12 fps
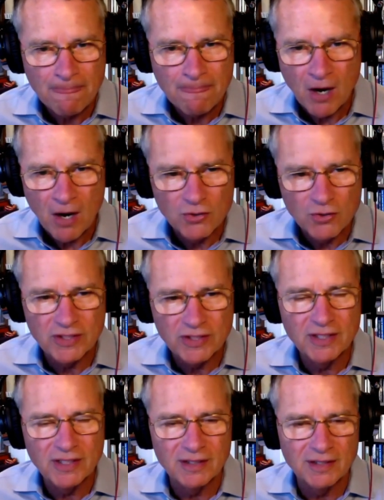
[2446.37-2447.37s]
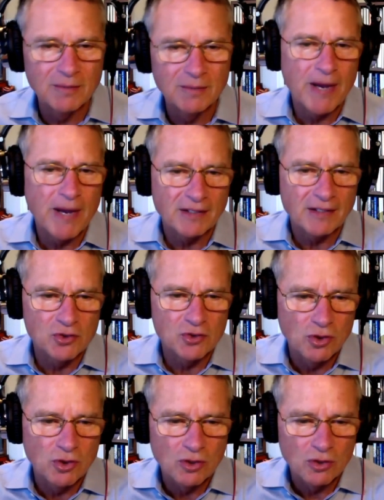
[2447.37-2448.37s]
Are you seeing any impact as you
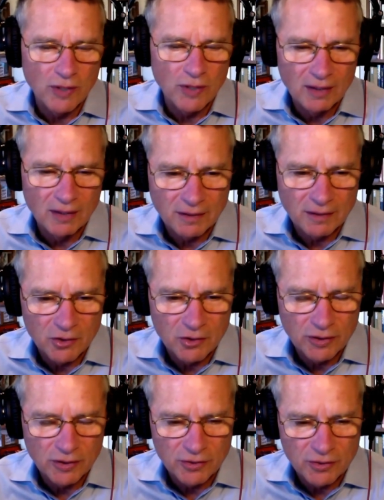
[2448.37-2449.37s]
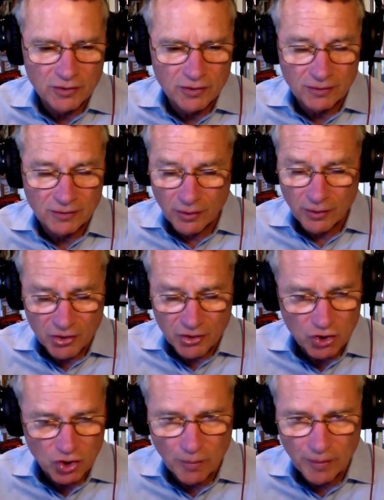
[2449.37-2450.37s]
go around the country and you're going to
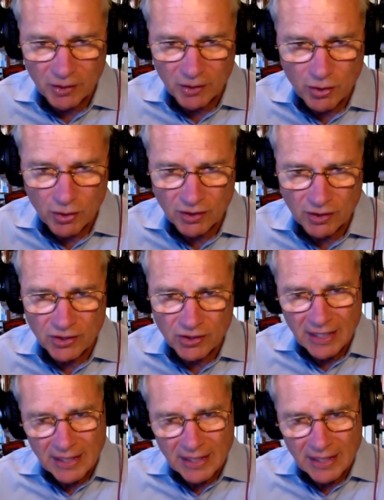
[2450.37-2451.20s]
so many rodeos